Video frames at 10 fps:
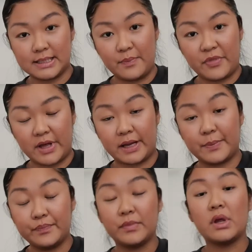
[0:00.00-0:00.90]
something.
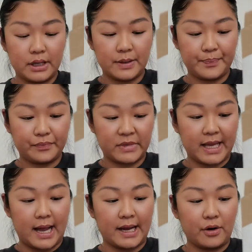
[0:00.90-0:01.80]

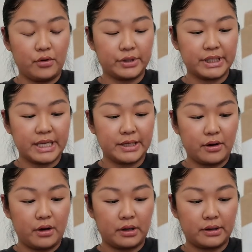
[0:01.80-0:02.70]
Yeah, I ordered it
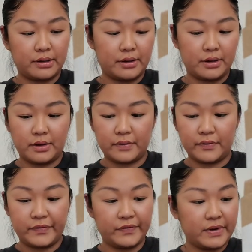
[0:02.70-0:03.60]
on the
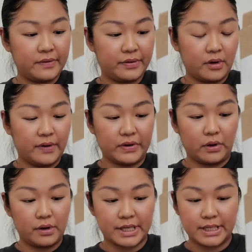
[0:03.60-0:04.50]
5th of
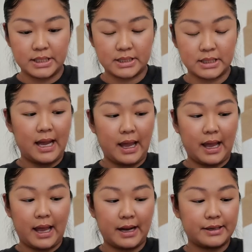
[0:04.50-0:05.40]
August.
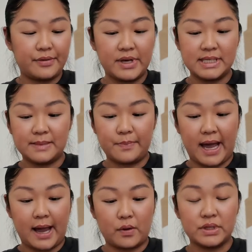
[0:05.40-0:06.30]
And this
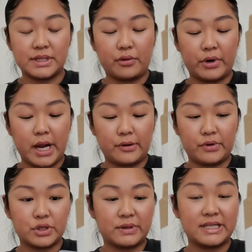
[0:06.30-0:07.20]
bag was
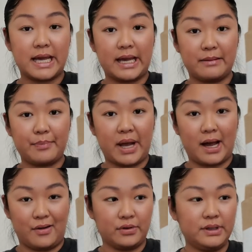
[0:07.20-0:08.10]
328
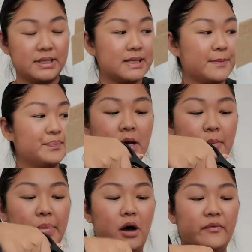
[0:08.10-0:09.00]
pounds.
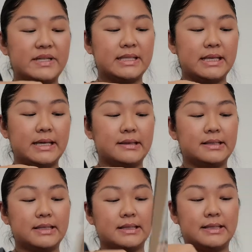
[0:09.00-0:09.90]
But obviously it
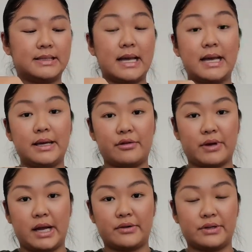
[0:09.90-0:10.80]
didn't stay
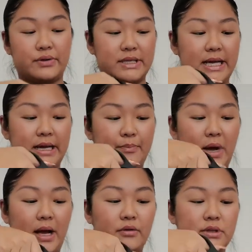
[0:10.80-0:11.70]
328
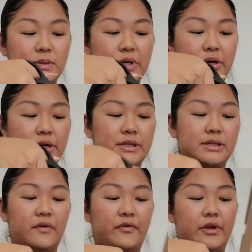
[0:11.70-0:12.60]
pounds because
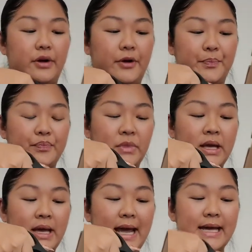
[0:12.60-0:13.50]
of the
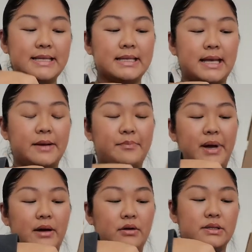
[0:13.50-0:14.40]
89
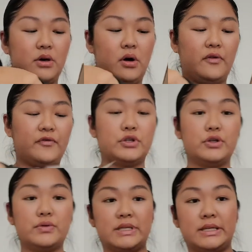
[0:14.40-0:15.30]
pounds of
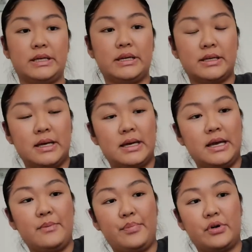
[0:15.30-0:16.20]
duty,
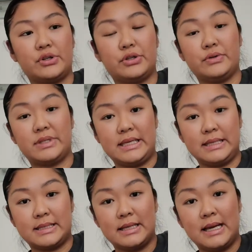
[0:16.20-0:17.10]
import
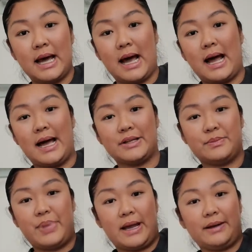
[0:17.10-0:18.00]
duties I had to
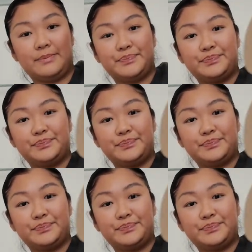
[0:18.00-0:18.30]
pay.